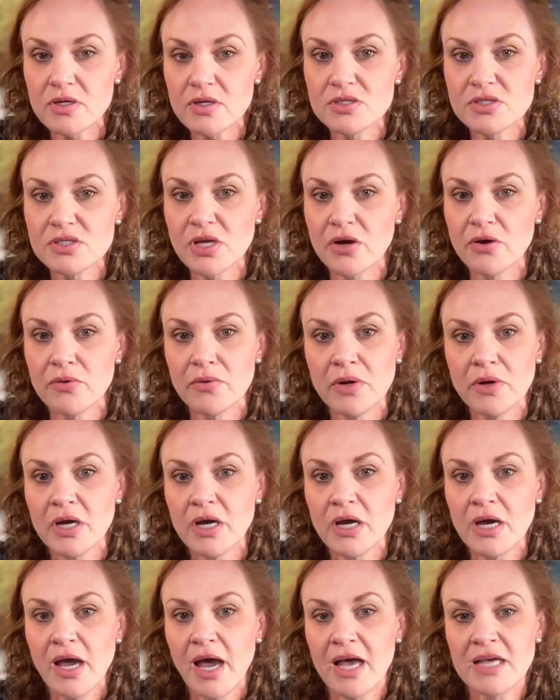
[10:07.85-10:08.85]
So,
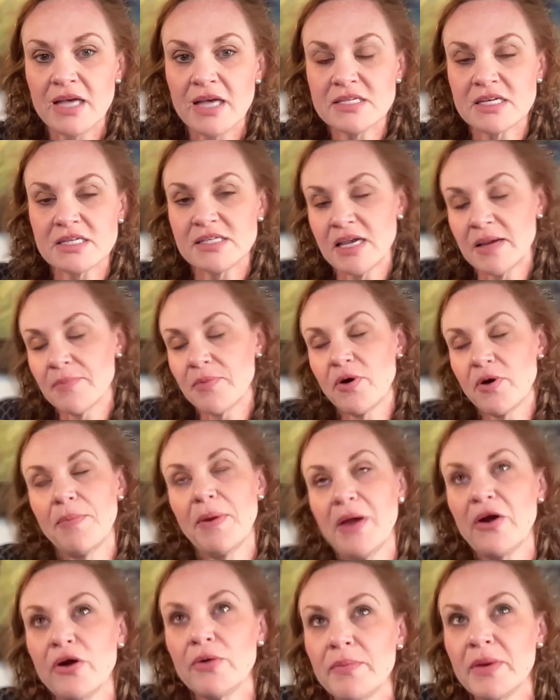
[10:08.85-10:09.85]
as an example, a
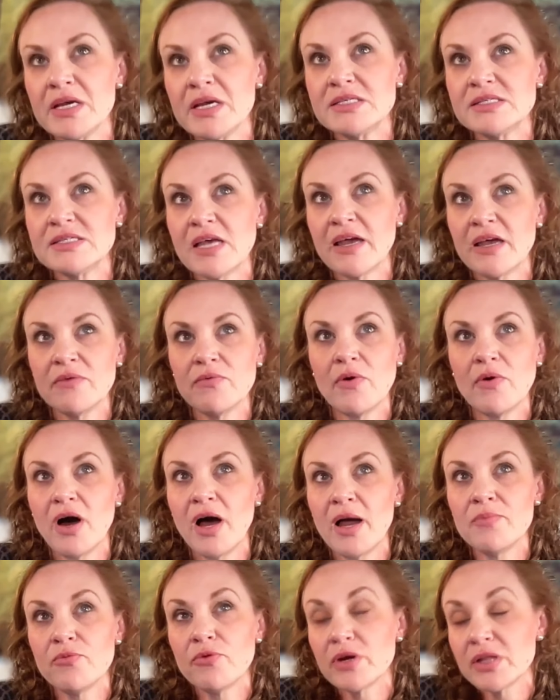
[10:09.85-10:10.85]
parent might say, well,
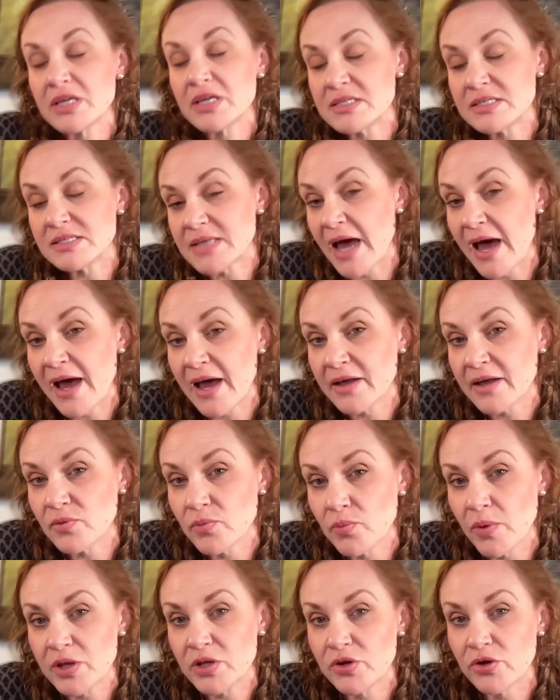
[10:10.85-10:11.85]
I'm really sad
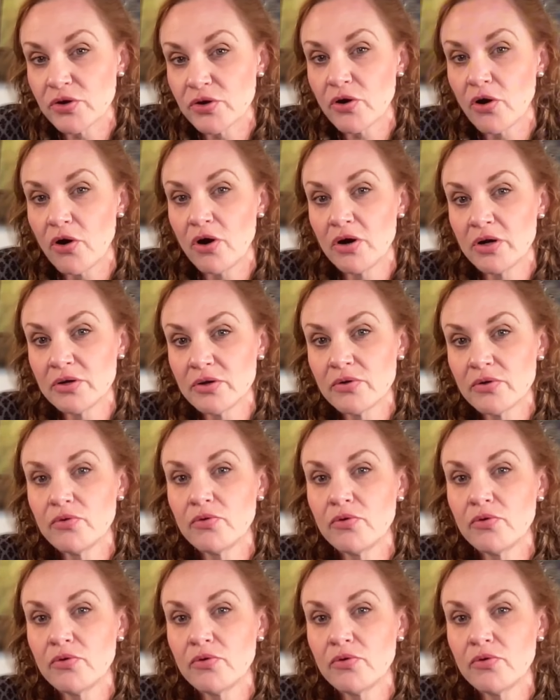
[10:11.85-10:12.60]
when you're gone,